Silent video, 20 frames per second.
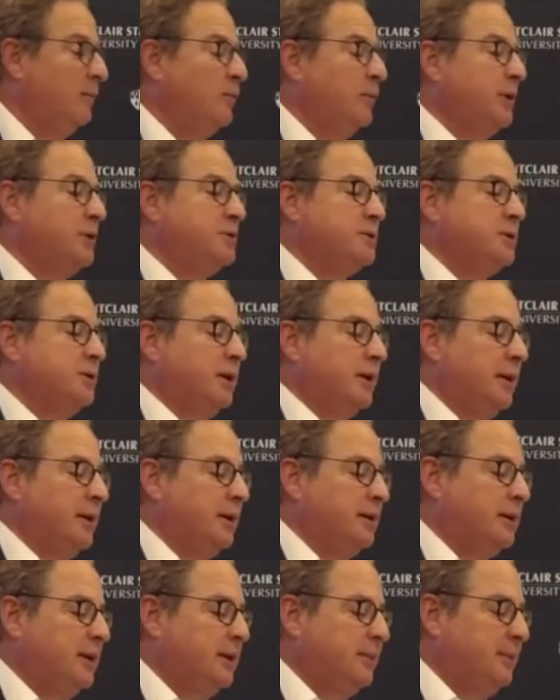Which
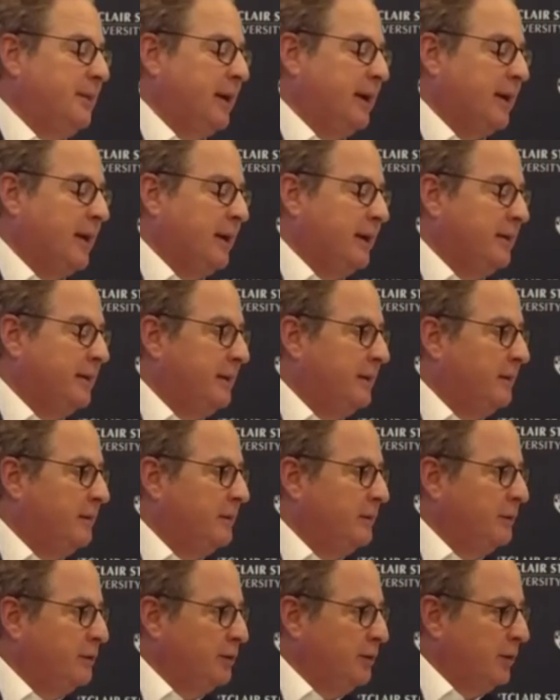Dean Baquet, the editor
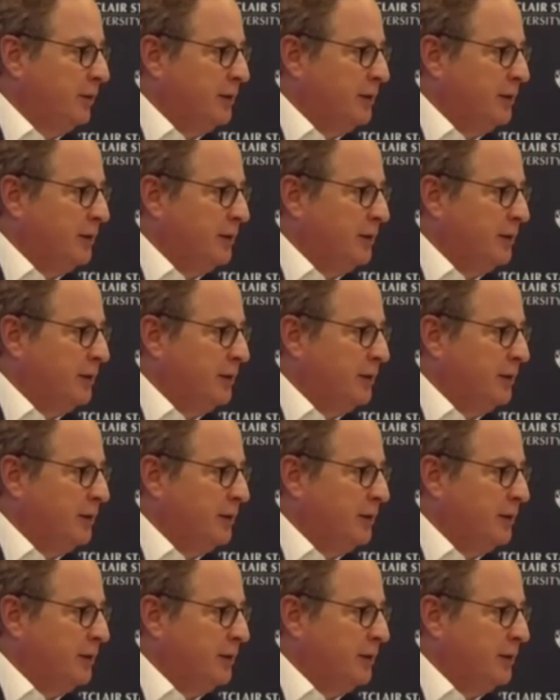of the New York